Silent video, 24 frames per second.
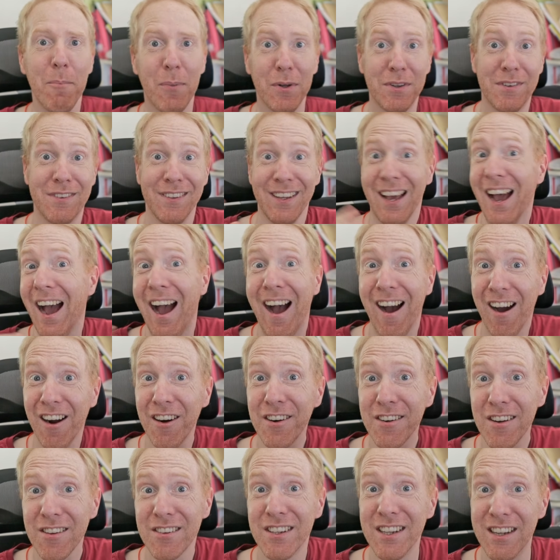but
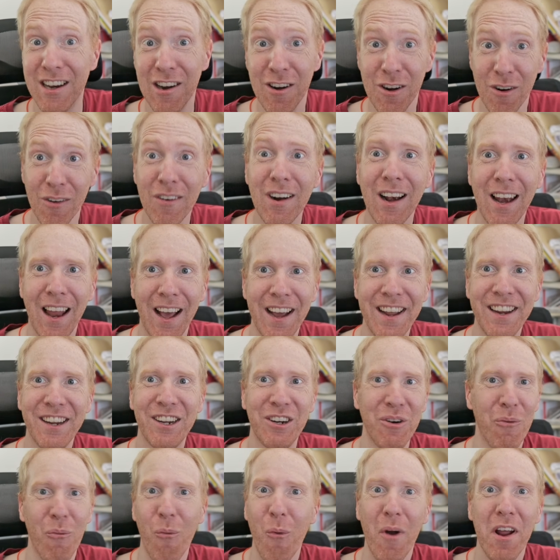how does it look
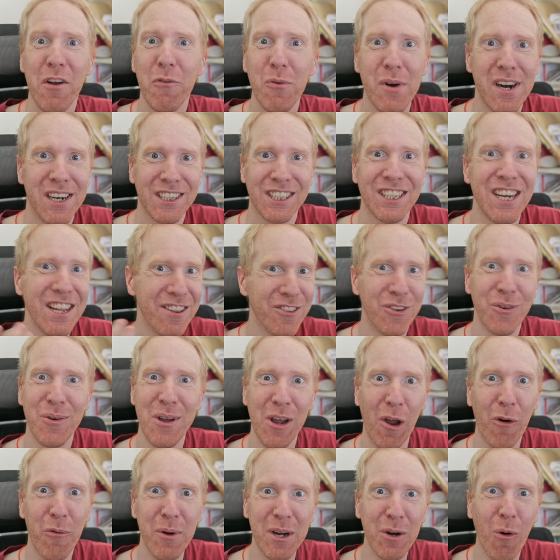like when we're actually
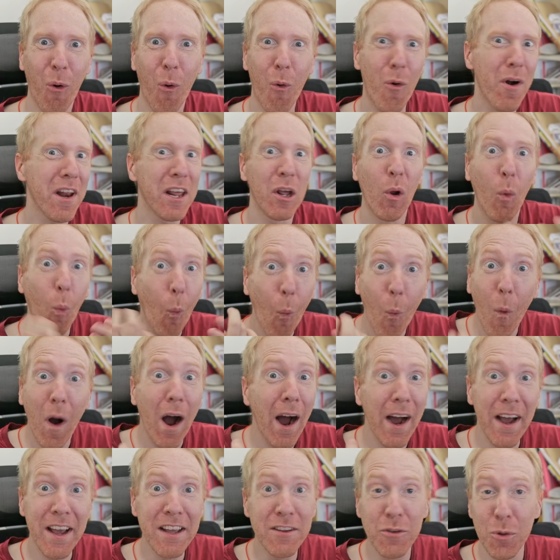doing a recording?
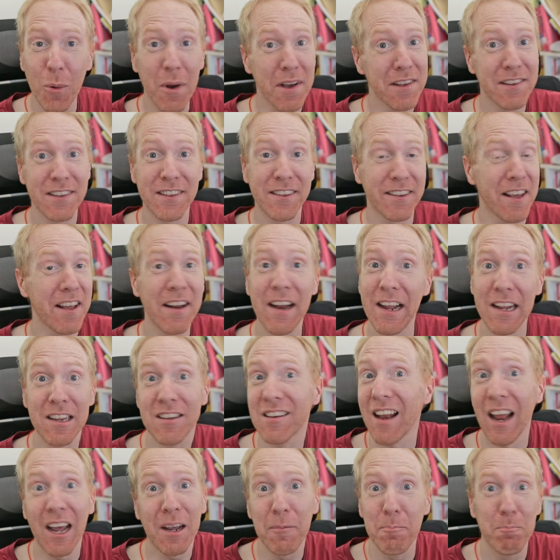Why do I say that
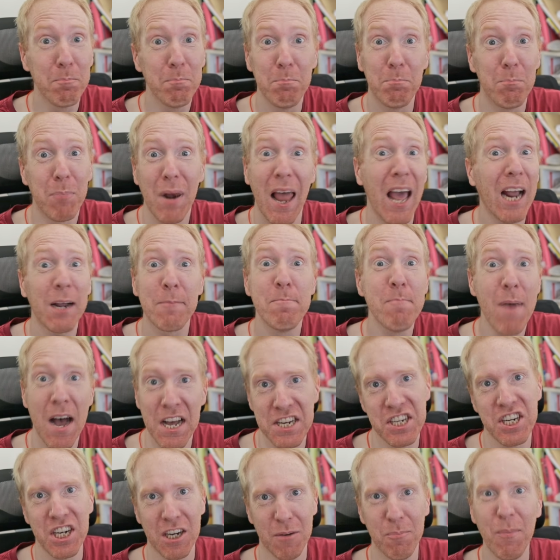it's like black
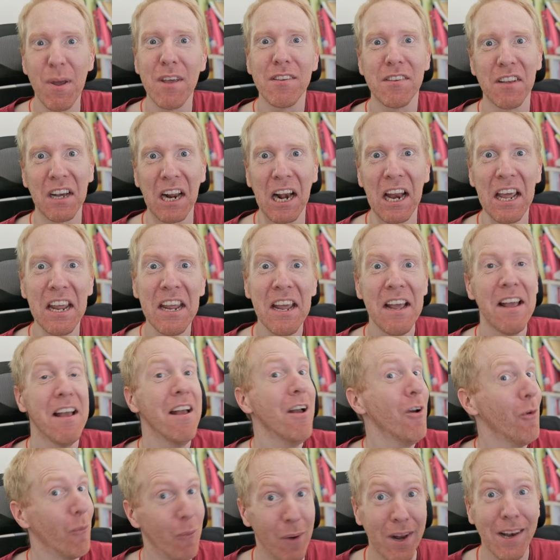magic, basically?
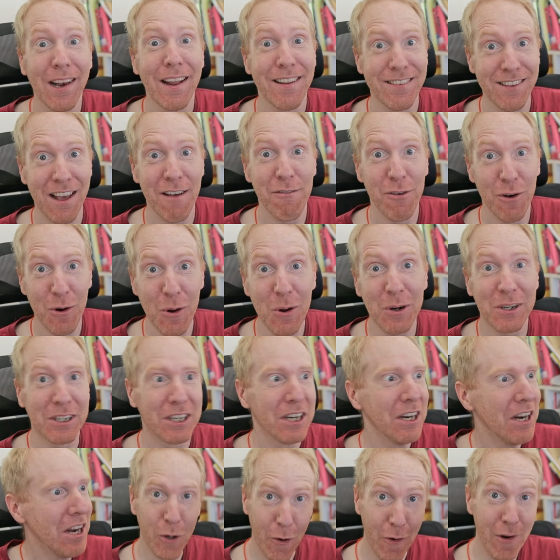Well, let's have a
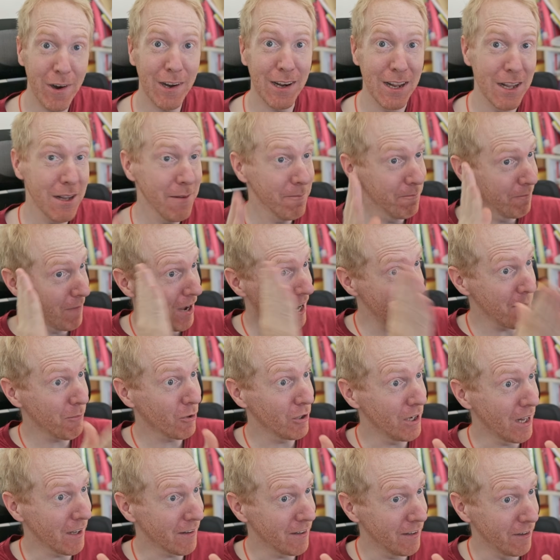look. Currently, I am
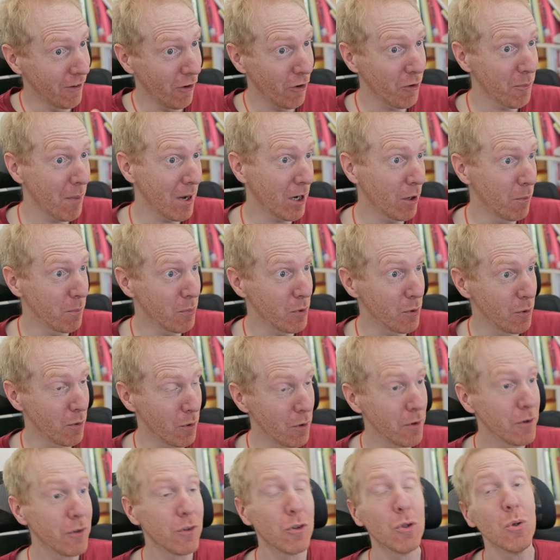connected on my
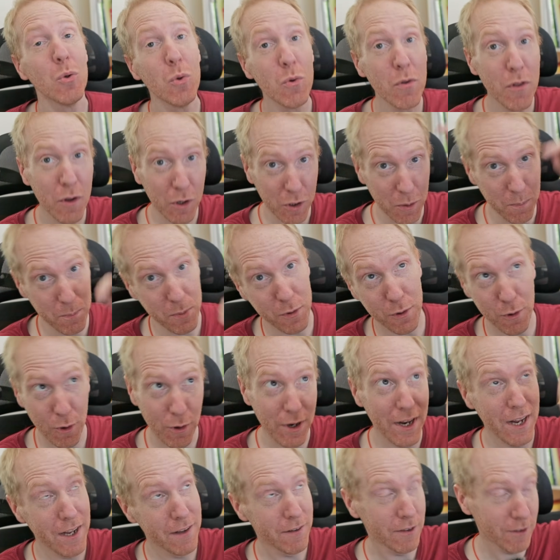computer to the computer
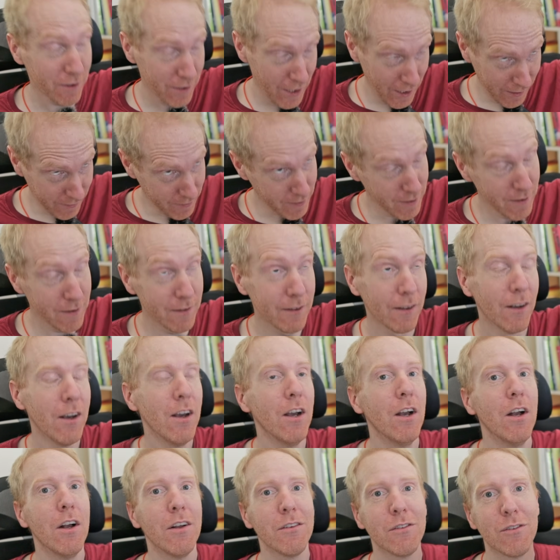that is connected
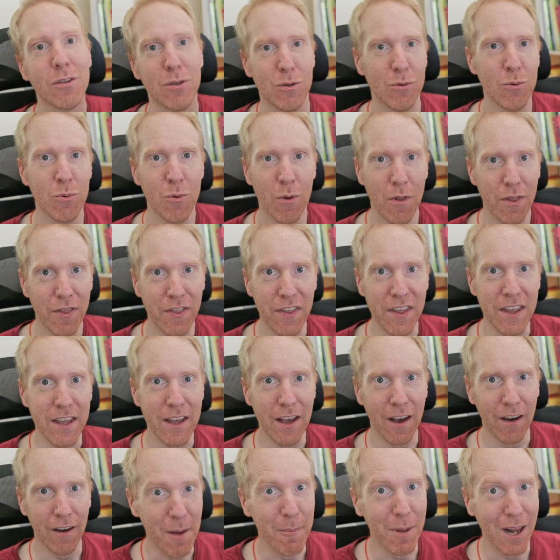to
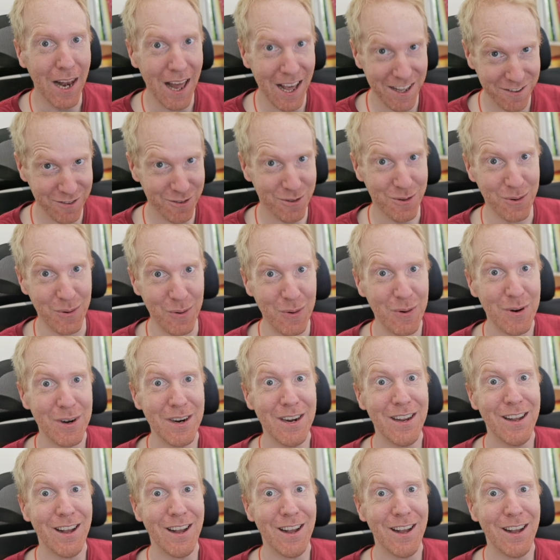the MLAstro